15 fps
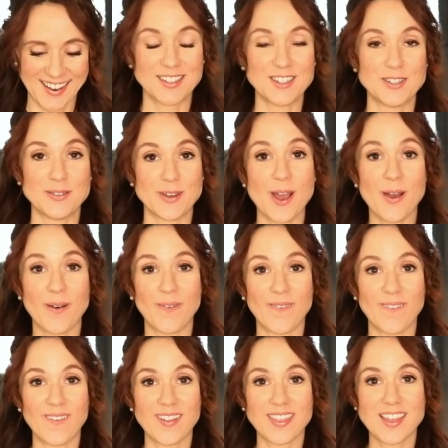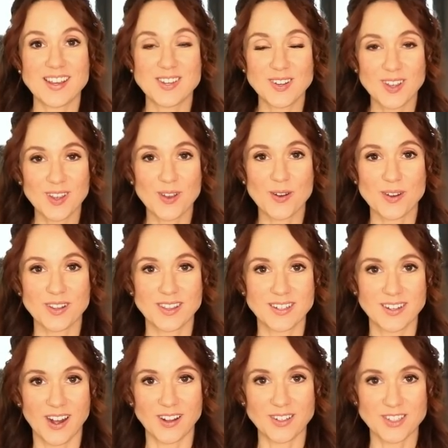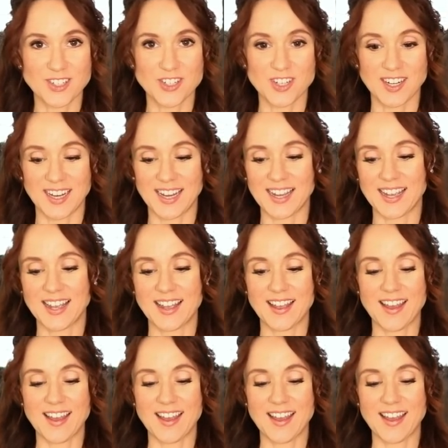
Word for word: Did you know that you can go to the Dollar Tree